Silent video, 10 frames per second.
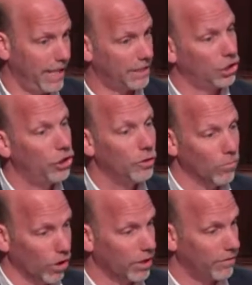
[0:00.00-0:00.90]
that's a good
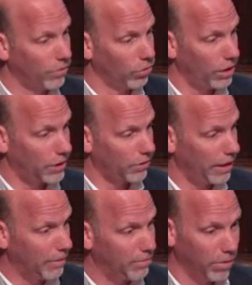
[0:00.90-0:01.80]
market for us,
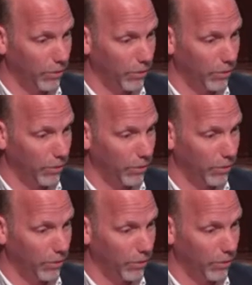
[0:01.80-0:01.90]
right?